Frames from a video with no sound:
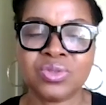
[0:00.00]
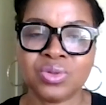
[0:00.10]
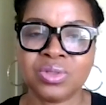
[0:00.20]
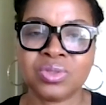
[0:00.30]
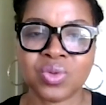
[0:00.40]

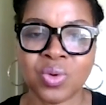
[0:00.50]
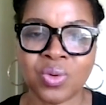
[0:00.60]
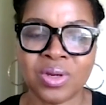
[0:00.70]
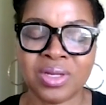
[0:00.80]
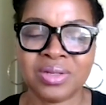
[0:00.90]
students
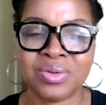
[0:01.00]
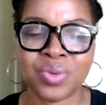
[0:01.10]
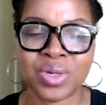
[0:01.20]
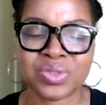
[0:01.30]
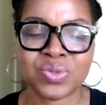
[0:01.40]

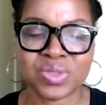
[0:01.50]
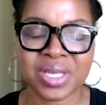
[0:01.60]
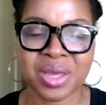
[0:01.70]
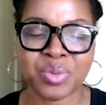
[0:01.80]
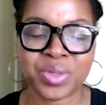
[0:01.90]
on
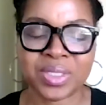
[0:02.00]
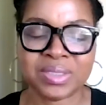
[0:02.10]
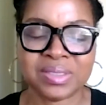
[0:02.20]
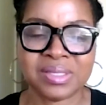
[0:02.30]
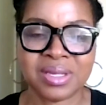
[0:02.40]
Western's
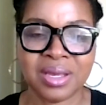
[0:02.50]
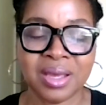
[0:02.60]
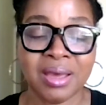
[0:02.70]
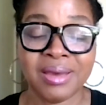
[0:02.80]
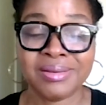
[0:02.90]
campus
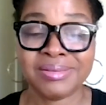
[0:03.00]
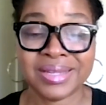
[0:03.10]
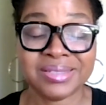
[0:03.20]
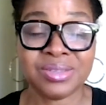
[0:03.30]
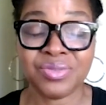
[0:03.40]
and
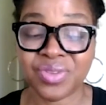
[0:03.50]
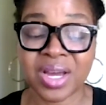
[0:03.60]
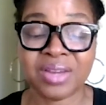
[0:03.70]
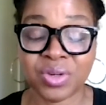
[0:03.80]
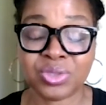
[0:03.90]
less than
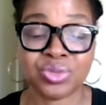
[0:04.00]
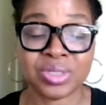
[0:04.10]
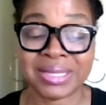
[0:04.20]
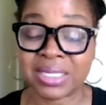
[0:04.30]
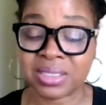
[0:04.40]

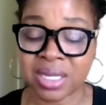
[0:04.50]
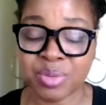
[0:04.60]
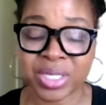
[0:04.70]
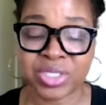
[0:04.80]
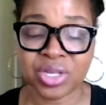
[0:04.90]
500 last
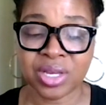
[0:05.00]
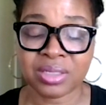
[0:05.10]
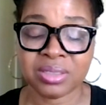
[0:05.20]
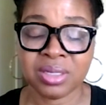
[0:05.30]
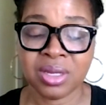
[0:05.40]
time I
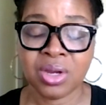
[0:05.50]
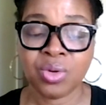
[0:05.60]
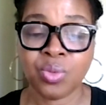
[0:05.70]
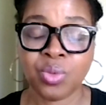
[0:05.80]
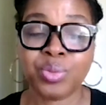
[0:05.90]
checked
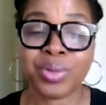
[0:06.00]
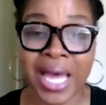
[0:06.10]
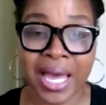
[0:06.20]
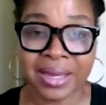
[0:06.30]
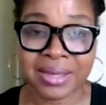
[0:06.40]
were
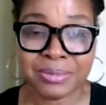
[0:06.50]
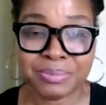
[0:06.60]
Black.